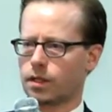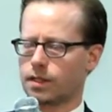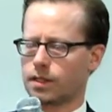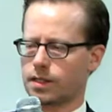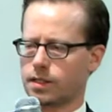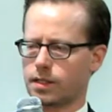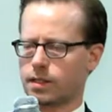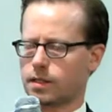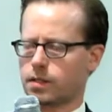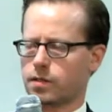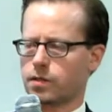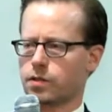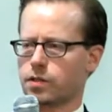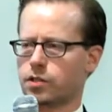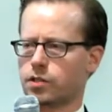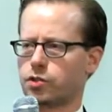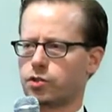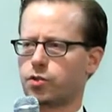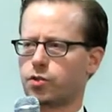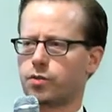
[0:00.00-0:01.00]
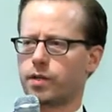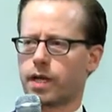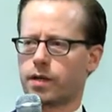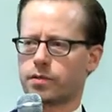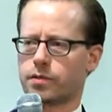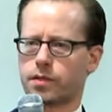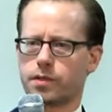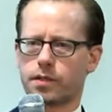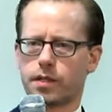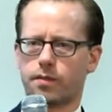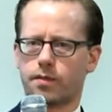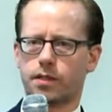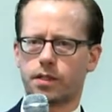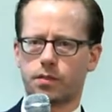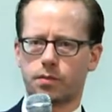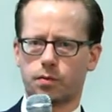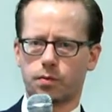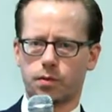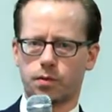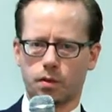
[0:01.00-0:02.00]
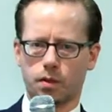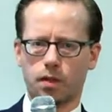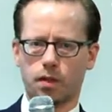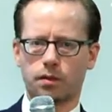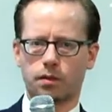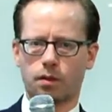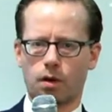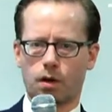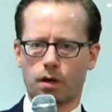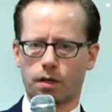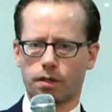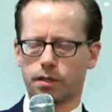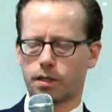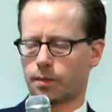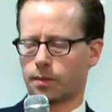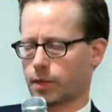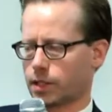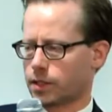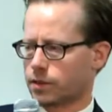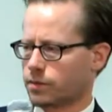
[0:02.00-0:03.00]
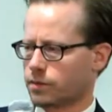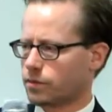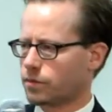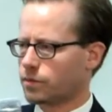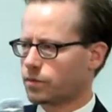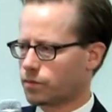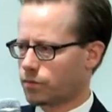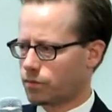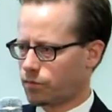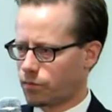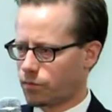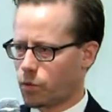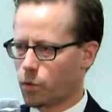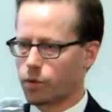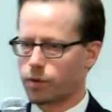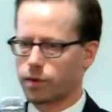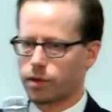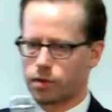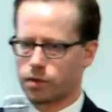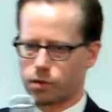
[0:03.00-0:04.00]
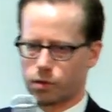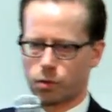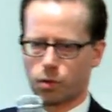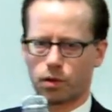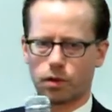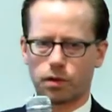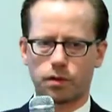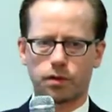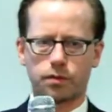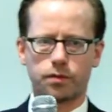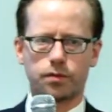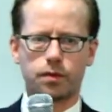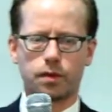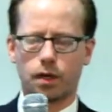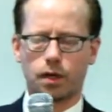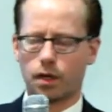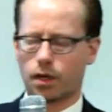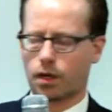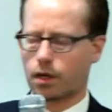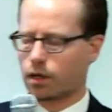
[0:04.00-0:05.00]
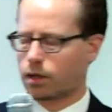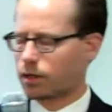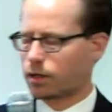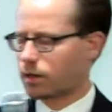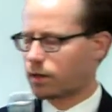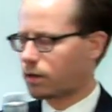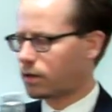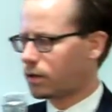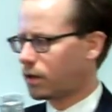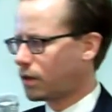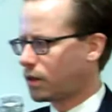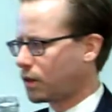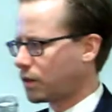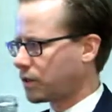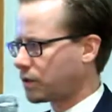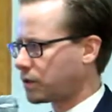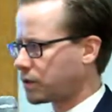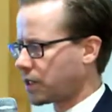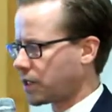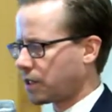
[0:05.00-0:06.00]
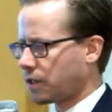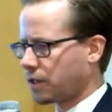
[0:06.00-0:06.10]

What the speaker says: This was in 2007. This was a long, I mean, for this sort of data